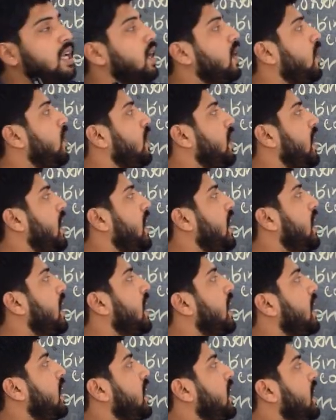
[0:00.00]

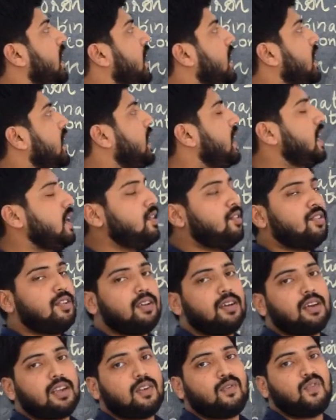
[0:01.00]
Okay, here he
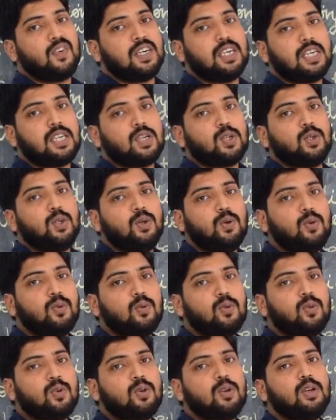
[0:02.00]
is referred
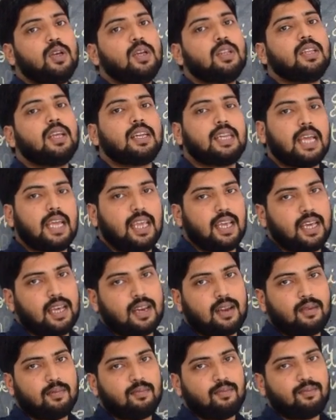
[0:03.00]
to the
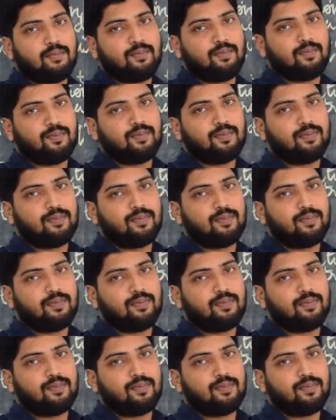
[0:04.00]
tiger.